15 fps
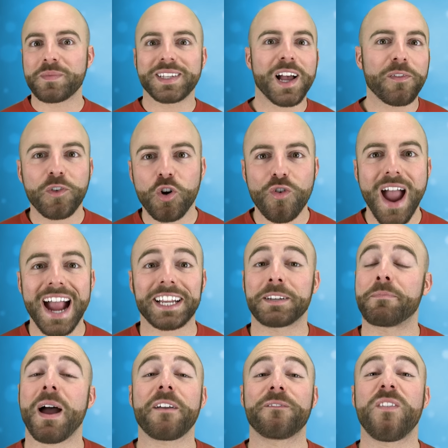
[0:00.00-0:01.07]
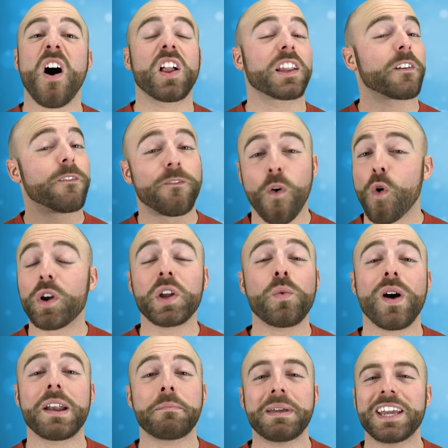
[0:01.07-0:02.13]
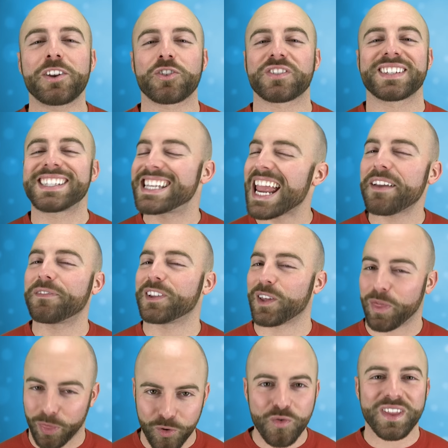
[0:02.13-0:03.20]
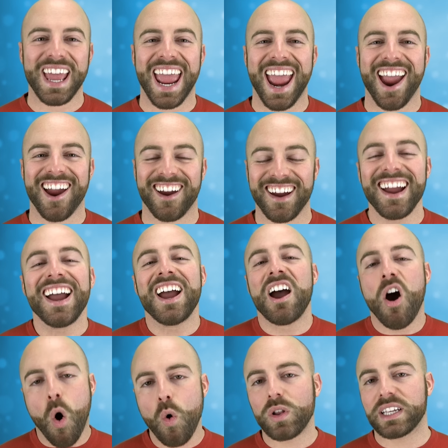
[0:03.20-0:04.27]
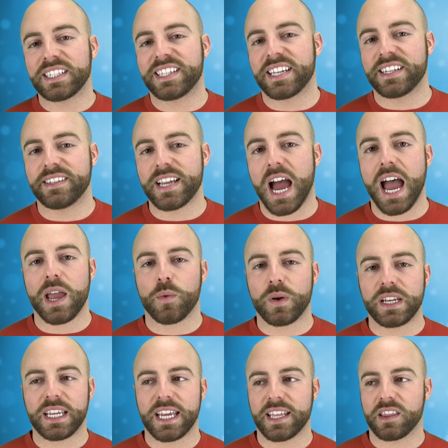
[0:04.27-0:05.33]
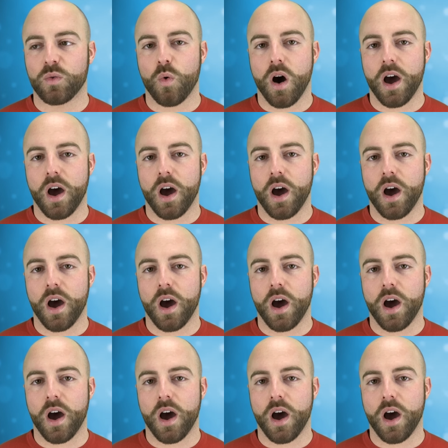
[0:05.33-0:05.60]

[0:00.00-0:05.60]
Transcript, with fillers: himself correct by falling 41 meters safely through the air only to die when he hit the